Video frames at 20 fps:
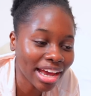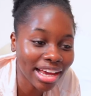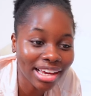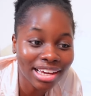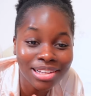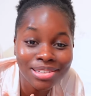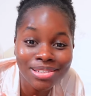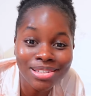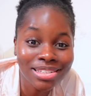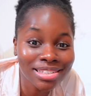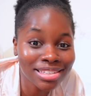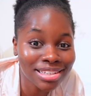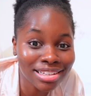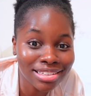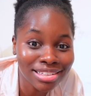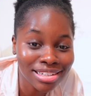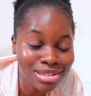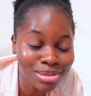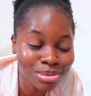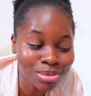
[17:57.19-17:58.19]
I get to see
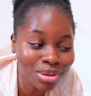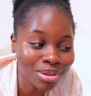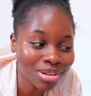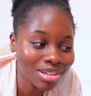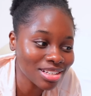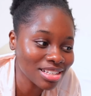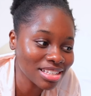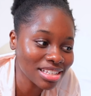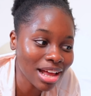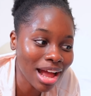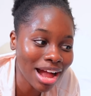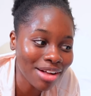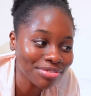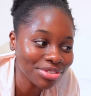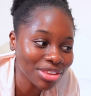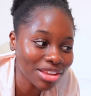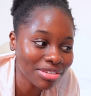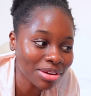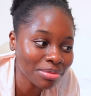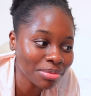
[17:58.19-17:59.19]
it as well because I've
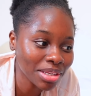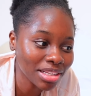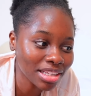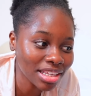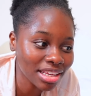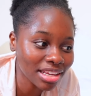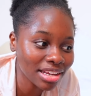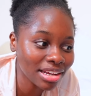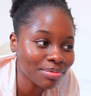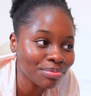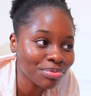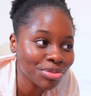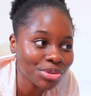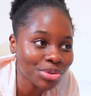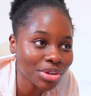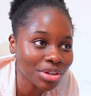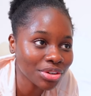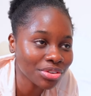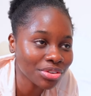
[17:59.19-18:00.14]
never been here during